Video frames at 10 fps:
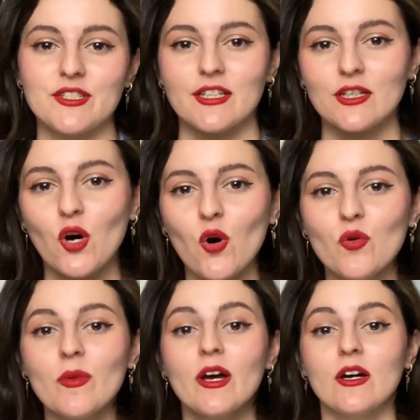selfies at
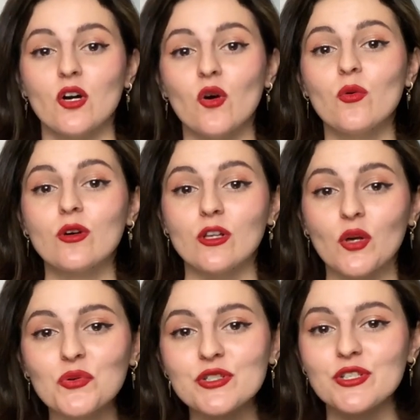home,
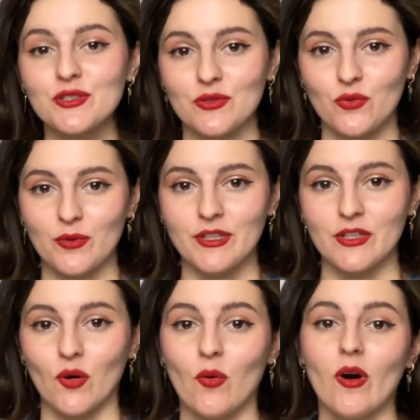go closer to the
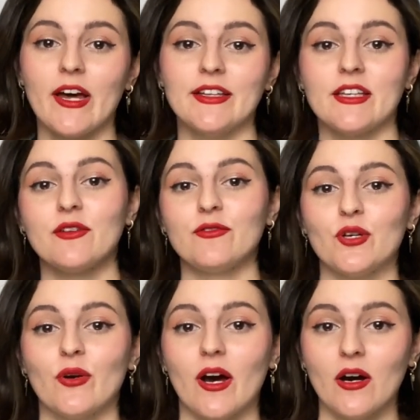window. And
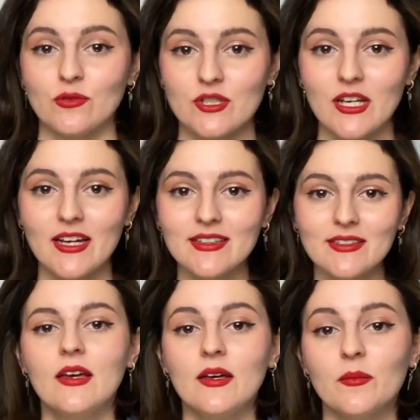if you're
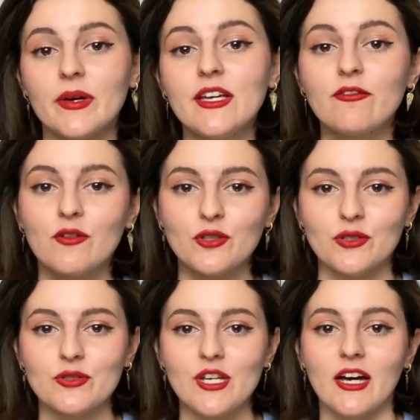outside,
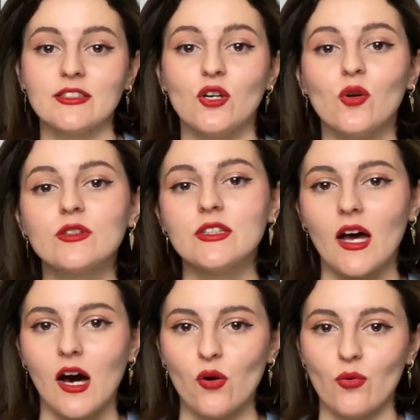make photos at
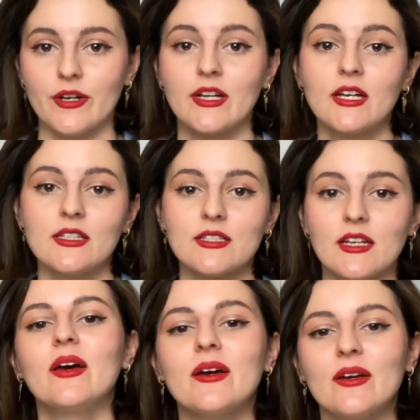golden hour
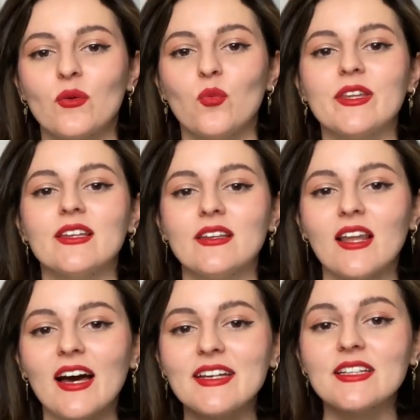when the
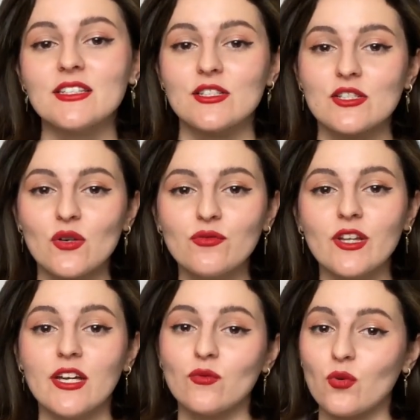light is
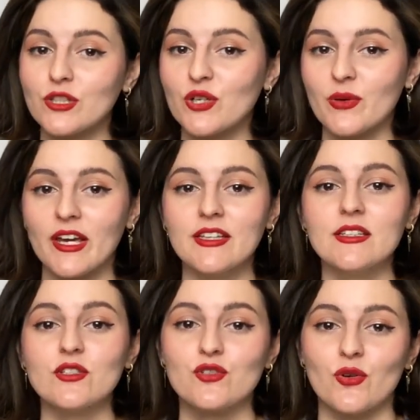soft and won't
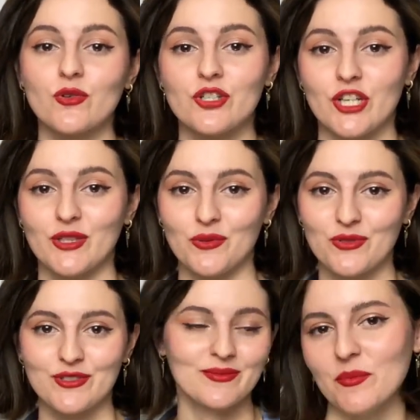create strong
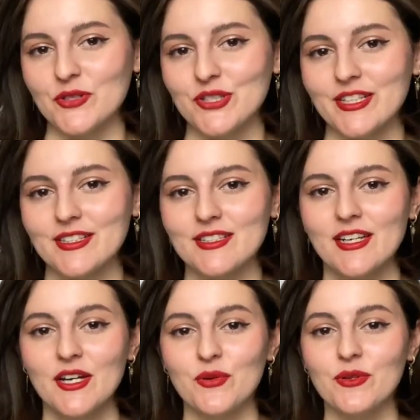shadows. Tip number
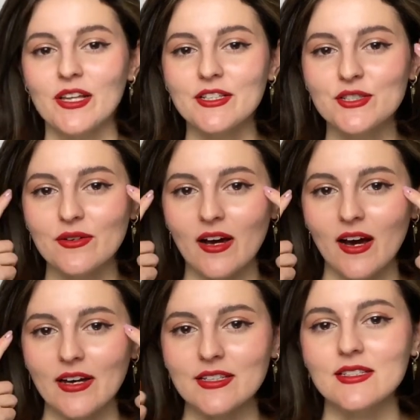6. Relax your
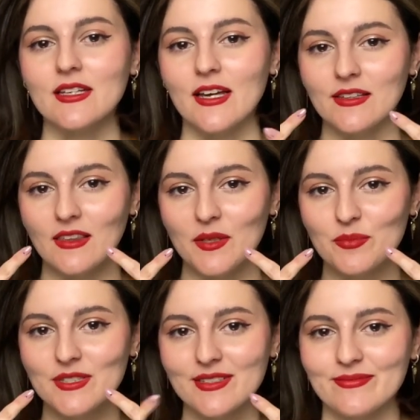eyes and
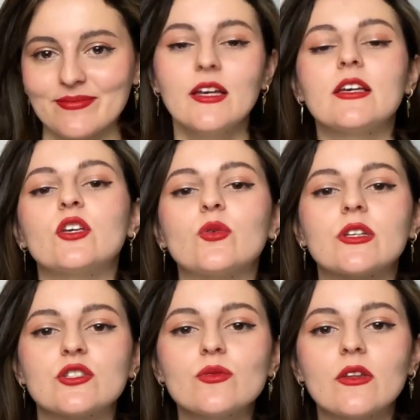lips. You can
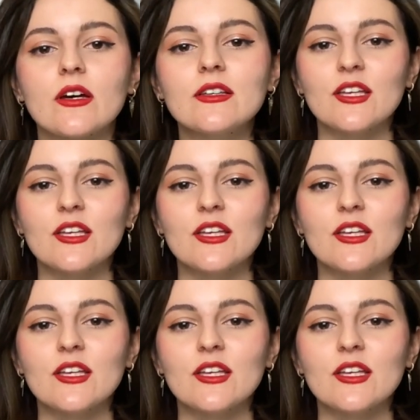do that